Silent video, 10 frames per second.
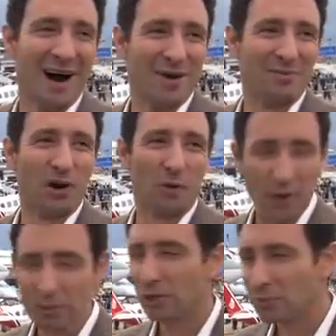um,
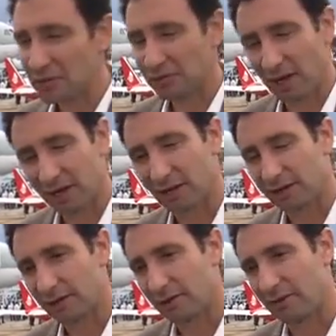we will be flying
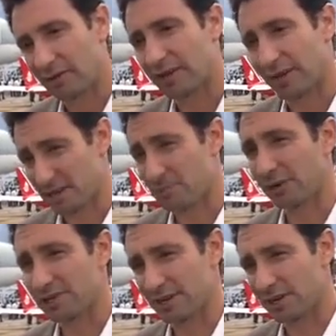our aircraft at the next
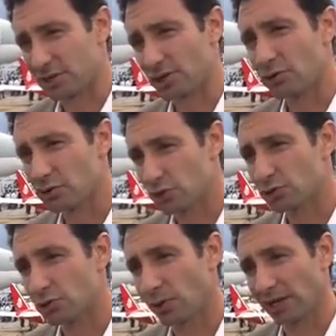Paris Air Show,
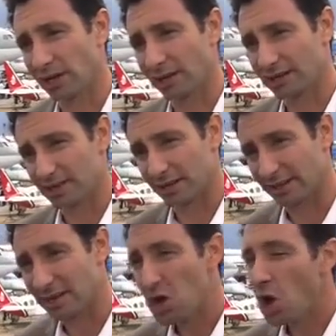June
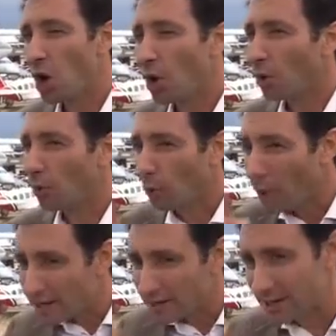2019. Next year.
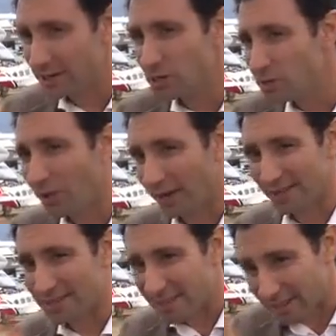When can you buy
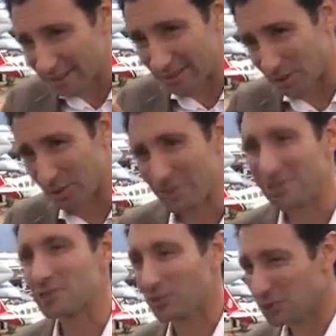a ticket though?
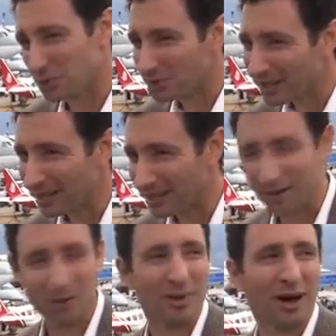This is what you really
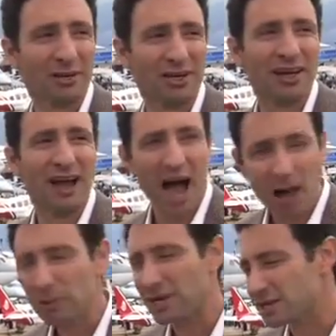care about.
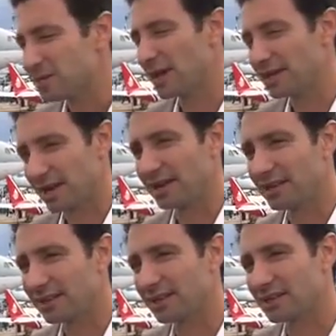I would estimate
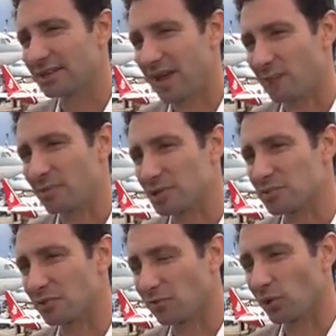anything that happens
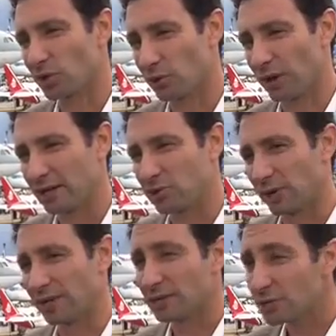before
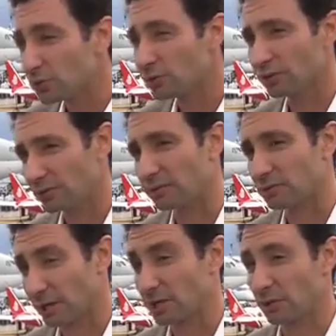2022, around
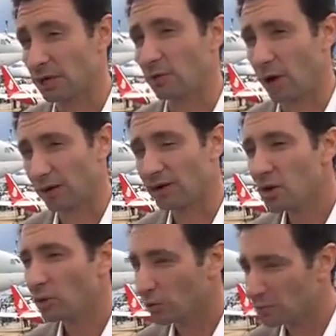2021,
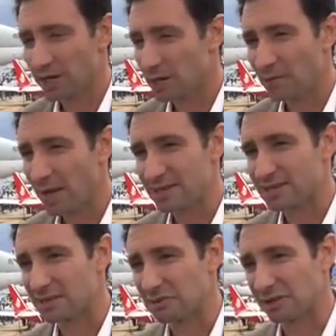would be an
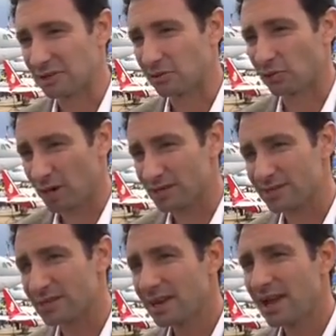amazing feat for
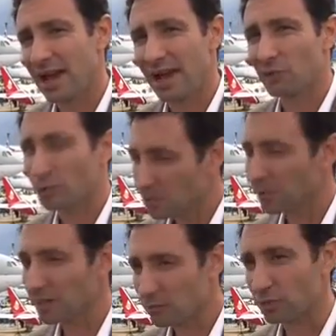us. And we
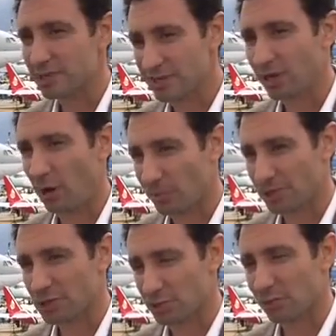believe we'll see
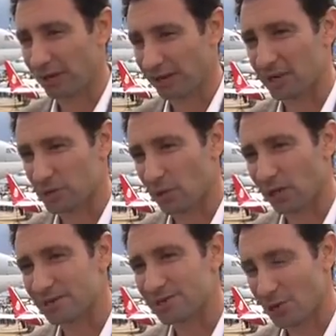competition by then as
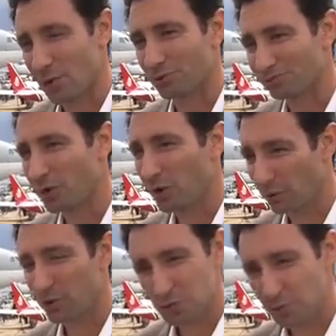well. So
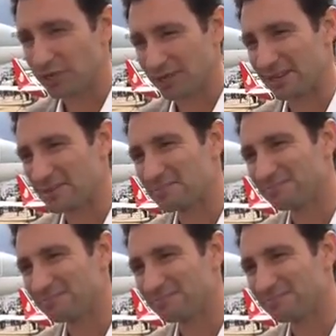we're sprinting.